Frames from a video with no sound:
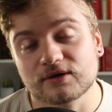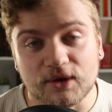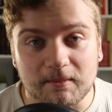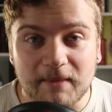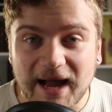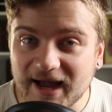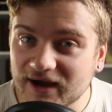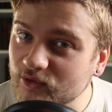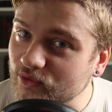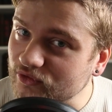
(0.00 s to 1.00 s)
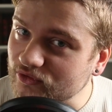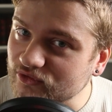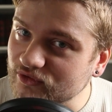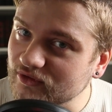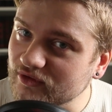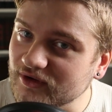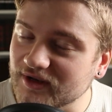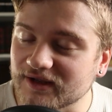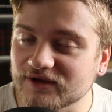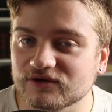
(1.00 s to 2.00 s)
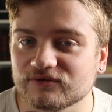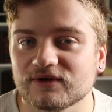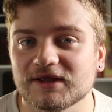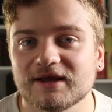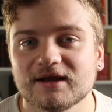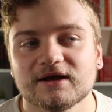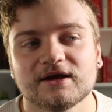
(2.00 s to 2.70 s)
compound negatively.